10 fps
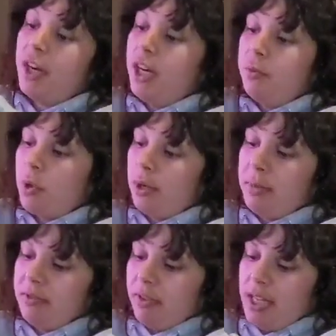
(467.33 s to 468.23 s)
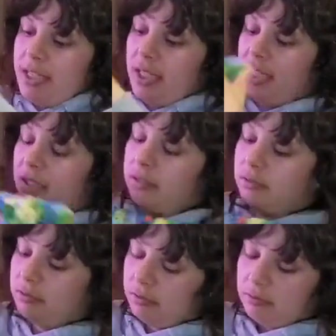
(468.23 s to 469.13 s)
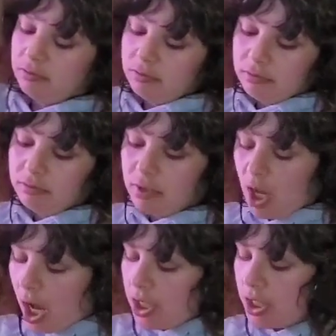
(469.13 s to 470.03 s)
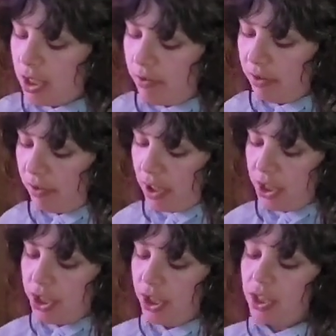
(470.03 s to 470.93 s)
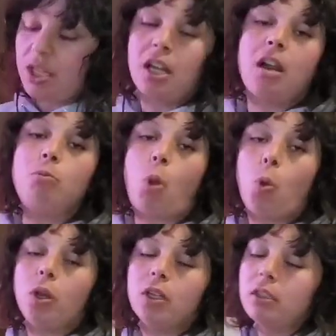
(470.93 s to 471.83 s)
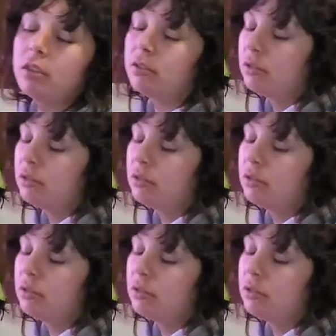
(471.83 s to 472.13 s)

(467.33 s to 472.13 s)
very warm and fuzzy. I just never finished it because I got bored.